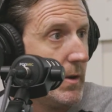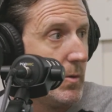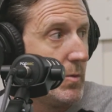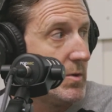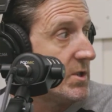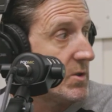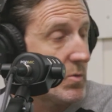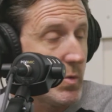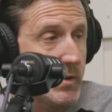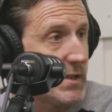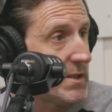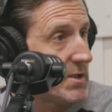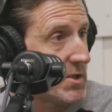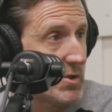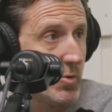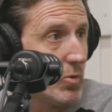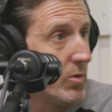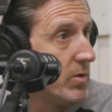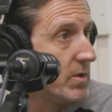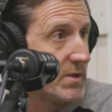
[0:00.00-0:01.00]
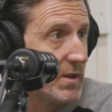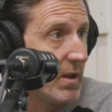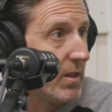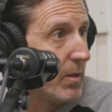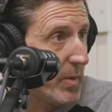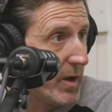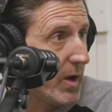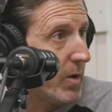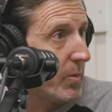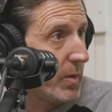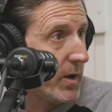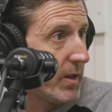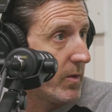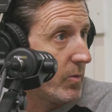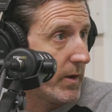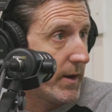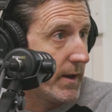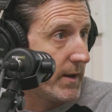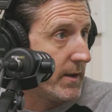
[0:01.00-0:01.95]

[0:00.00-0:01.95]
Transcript: which is what this school is all about, by the way.